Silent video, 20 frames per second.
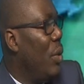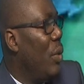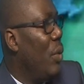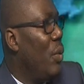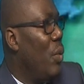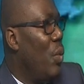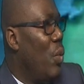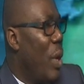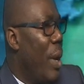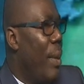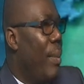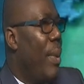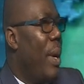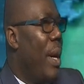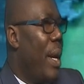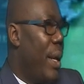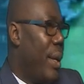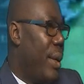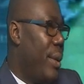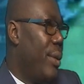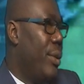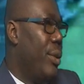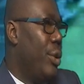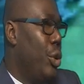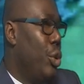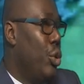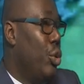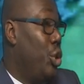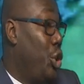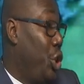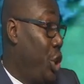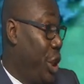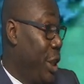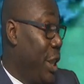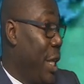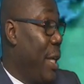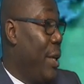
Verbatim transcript: whereby you share,